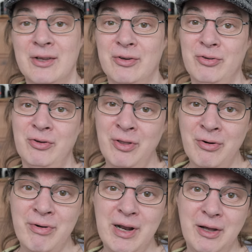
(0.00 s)
So it's
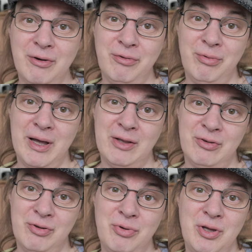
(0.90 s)
another really good way
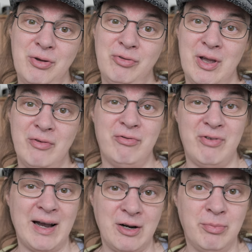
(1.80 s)
to use the
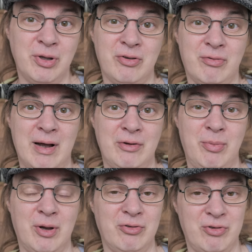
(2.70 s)
environment around
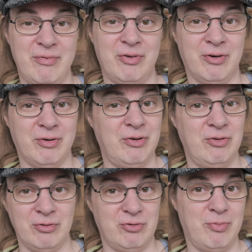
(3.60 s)
you because street photography
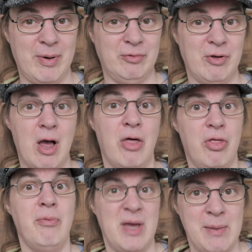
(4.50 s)
is not just about
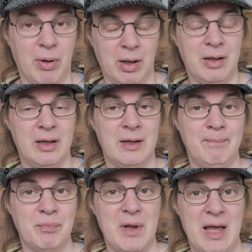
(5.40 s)
the people,
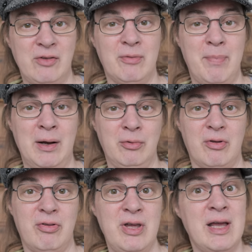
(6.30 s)
it's about
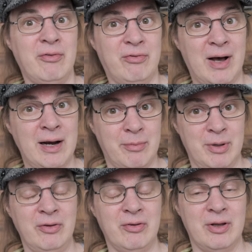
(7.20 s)
the
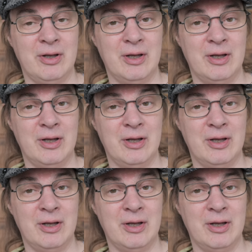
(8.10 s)
environment.